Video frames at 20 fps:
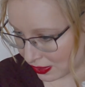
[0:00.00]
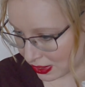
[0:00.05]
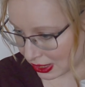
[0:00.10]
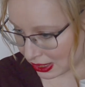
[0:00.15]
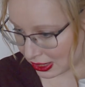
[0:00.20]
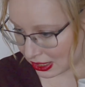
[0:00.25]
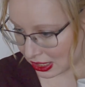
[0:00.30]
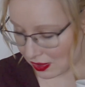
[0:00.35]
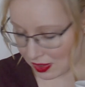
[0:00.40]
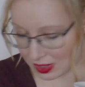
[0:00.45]

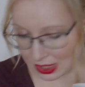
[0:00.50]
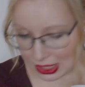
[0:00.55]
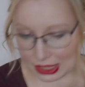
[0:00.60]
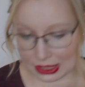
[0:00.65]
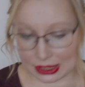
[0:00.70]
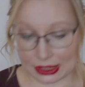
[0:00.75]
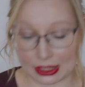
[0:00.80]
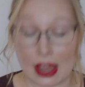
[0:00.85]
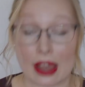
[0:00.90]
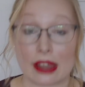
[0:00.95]
6, 7,
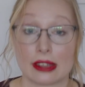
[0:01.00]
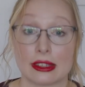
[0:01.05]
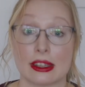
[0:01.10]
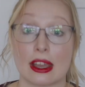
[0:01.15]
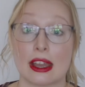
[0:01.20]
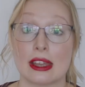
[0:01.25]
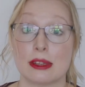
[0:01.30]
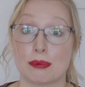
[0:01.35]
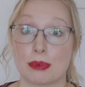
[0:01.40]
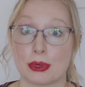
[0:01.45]
8, 9.
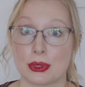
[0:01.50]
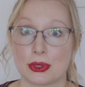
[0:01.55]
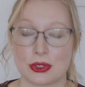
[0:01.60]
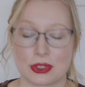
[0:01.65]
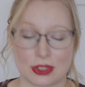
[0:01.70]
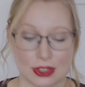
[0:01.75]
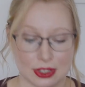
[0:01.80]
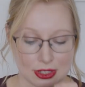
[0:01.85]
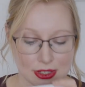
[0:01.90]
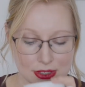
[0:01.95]
9
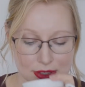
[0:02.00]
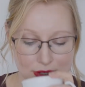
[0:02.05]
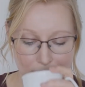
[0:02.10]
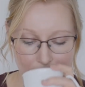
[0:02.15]
books.